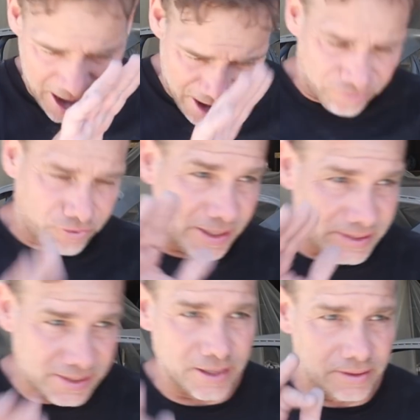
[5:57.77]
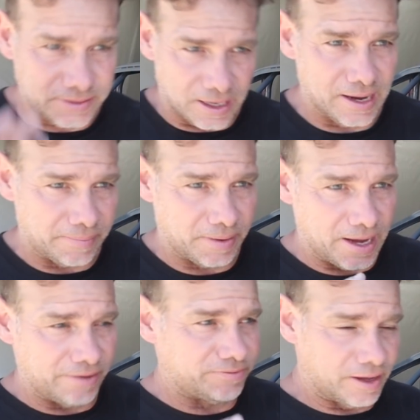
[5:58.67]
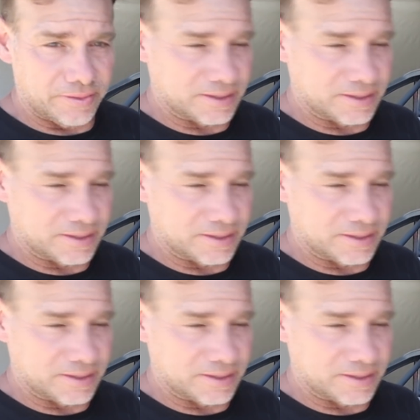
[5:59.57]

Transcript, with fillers: every single time I've done